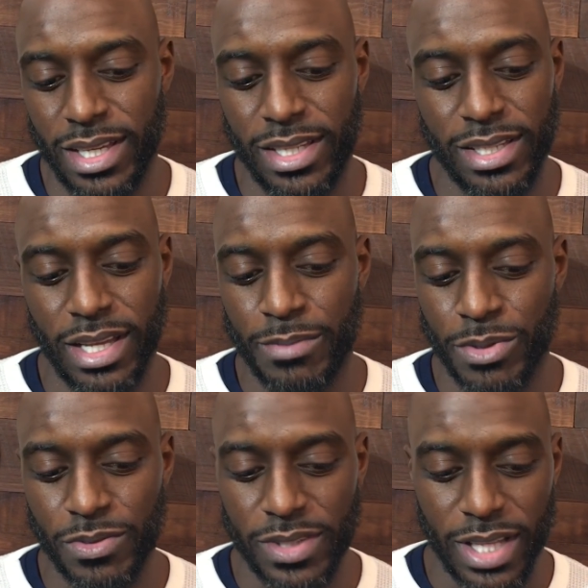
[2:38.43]
And
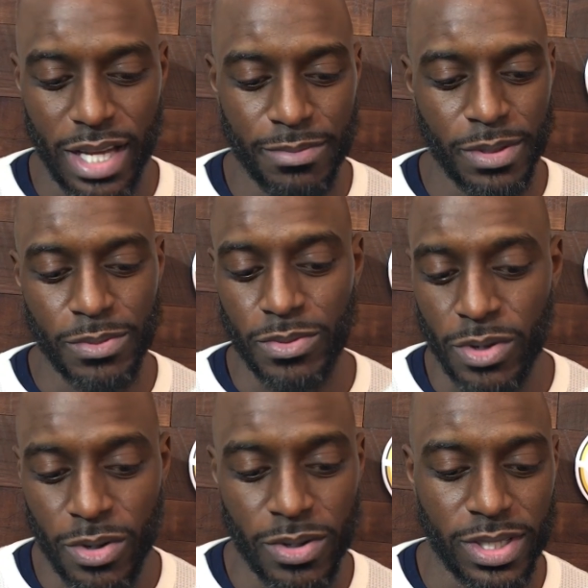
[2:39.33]
I proved a lot of people
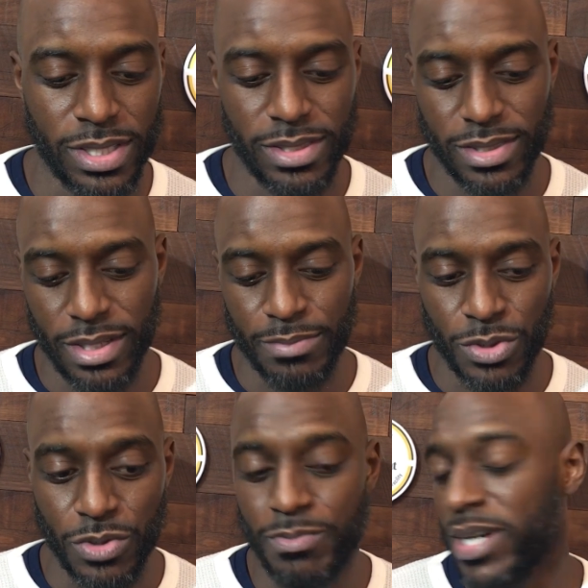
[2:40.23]
wrong and
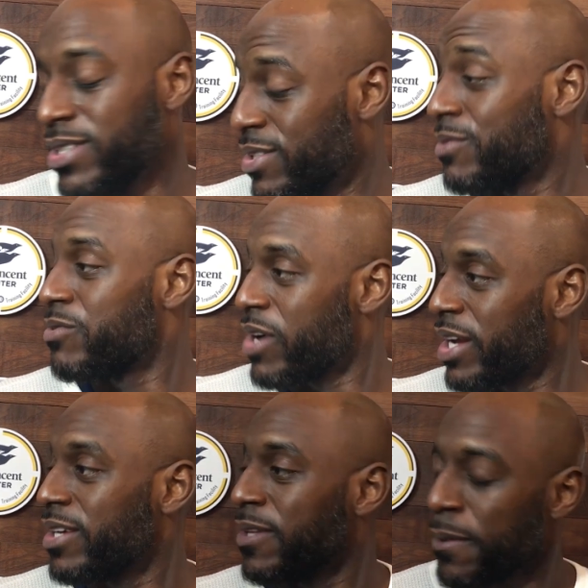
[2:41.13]
proved myself
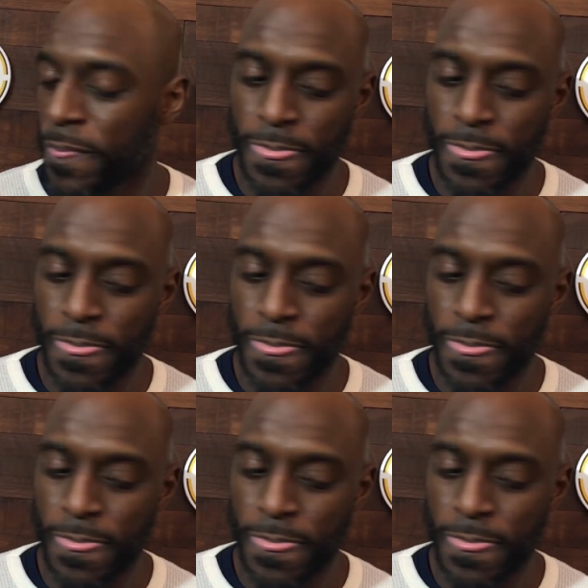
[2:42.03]
right.